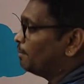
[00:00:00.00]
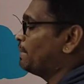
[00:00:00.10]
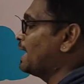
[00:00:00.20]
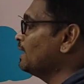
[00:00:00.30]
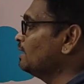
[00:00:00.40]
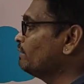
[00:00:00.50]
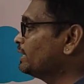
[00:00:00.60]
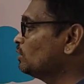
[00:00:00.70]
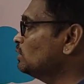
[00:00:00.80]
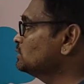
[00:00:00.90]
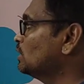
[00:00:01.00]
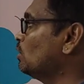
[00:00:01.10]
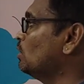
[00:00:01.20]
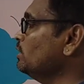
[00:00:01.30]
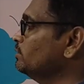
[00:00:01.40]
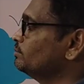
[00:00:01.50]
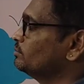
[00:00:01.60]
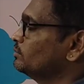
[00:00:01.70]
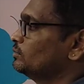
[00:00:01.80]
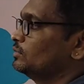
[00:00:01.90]
parallel vectors or
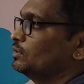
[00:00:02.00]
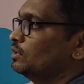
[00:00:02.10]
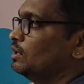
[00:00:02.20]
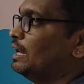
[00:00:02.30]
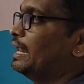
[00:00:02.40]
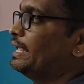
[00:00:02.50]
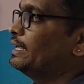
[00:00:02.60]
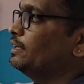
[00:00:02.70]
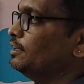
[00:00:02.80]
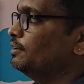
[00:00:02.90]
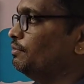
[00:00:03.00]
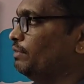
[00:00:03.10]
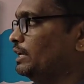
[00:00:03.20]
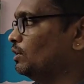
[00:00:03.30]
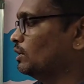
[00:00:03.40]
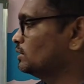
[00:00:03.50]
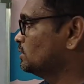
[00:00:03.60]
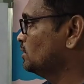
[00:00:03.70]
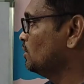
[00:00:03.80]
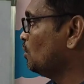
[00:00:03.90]
like vectors.
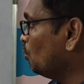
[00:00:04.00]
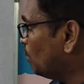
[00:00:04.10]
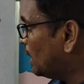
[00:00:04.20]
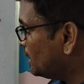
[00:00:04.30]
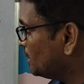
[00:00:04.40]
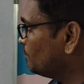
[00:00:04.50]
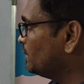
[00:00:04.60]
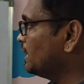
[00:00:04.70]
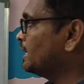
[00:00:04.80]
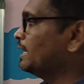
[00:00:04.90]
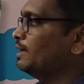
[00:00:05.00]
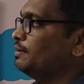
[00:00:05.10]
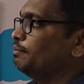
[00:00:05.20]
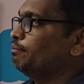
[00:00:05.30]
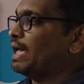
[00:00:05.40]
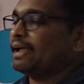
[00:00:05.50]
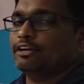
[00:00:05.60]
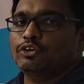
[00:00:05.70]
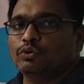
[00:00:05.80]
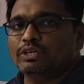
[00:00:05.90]
What if their
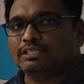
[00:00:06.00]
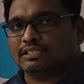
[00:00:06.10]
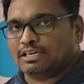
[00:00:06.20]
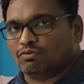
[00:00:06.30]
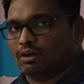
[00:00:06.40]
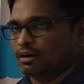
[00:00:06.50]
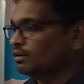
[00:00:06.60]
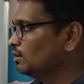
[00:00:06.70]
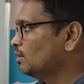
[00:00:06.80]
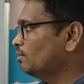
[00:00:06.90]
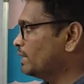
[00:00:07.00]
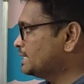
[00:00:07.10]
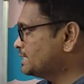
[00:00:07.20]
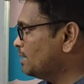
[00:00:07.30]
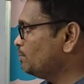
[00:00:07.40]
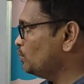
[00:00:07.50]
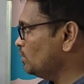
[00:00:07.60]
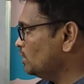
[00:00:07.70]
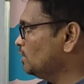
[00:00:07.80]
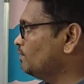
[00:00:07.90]
magnitude is equal? For
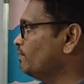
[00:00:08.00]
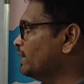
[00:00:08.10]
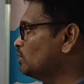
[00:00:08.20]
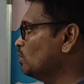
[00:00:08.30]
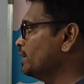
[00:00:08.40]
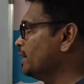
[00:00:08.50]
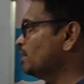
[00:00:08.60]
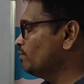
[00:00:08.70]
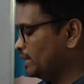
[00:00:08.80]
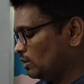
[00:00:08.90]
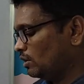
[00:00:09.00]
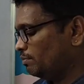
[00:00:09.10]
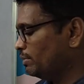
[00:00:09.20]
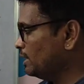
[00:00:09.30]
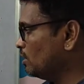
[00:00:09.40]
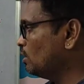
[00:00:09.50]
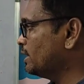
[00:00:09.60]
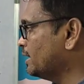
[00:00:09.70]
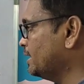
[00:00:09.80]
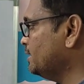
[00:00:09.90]
example, if vector A and vector B are
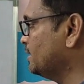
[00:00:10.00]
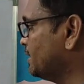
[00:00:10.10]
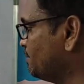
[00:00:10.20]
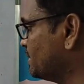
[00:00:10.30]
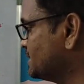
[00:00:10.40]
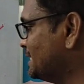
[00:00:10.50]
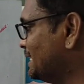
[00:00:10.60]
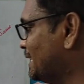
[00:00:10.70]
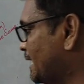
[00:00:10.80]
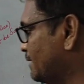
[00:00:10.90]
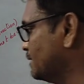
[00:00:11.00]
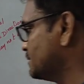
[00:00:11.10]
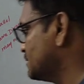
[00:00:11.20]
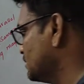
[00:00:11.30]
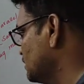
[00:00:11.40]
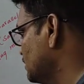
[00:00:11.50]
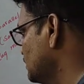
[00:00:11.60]
representing like this,